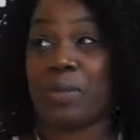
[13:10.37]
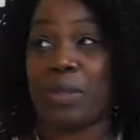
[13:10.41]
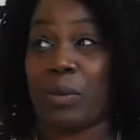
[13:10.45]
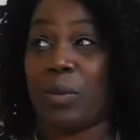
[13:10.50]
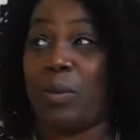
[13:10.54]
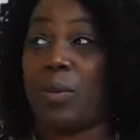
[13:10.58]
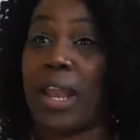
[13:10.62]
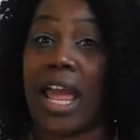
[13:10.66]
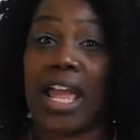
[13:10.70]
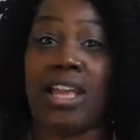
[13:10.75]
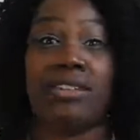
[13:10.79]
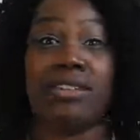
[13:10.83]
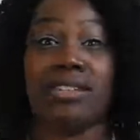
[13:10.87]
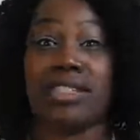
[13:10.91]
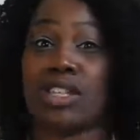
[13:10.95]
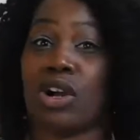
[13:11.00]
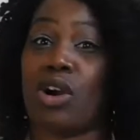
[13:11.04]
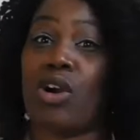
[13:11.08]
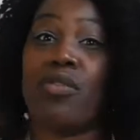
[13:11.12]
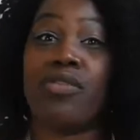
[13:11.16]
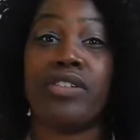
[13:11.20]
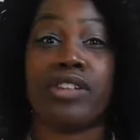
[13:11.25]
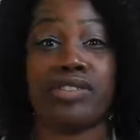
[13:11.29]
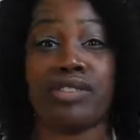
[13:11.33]
when I used to
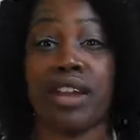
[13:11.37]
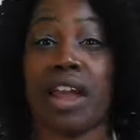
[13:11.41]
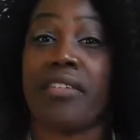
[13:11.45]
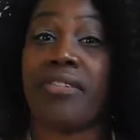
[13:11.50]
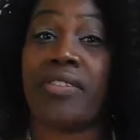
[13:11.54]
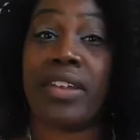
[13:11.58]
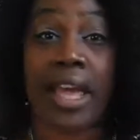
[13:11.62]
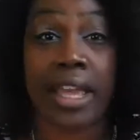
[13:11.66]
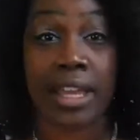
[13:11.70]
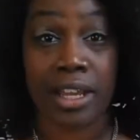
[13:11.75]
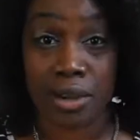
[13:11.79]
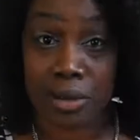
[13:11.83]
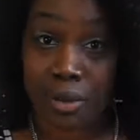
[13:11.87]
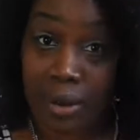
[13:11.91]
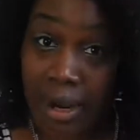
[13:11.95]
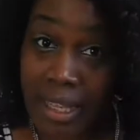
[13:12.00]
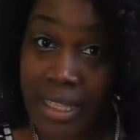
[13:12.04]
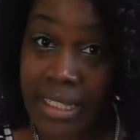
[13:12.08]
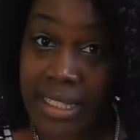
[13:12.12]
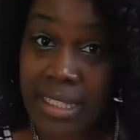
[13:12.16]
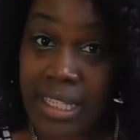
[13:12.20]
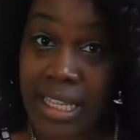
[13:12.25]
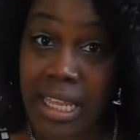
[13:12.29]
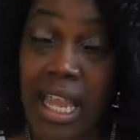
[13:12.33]
overdraft like
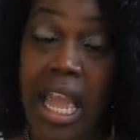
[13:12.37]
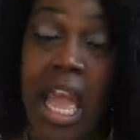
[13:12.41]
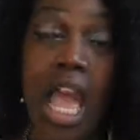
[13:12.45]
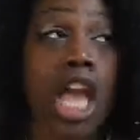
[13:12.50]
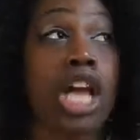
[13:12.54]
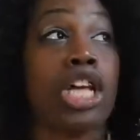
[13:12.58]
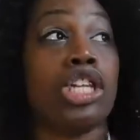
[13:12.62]
crazy.